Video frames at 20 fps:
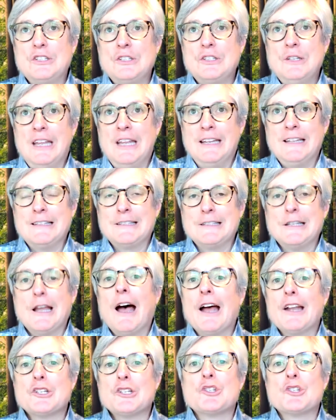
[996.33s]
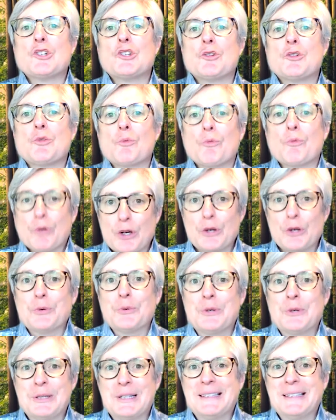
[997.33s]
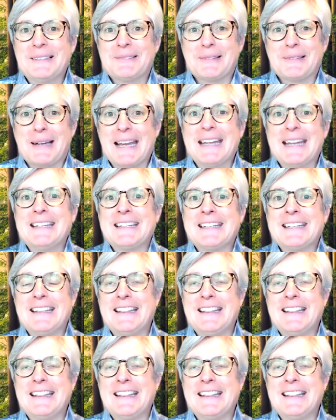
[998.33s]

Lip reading: it's not true, right?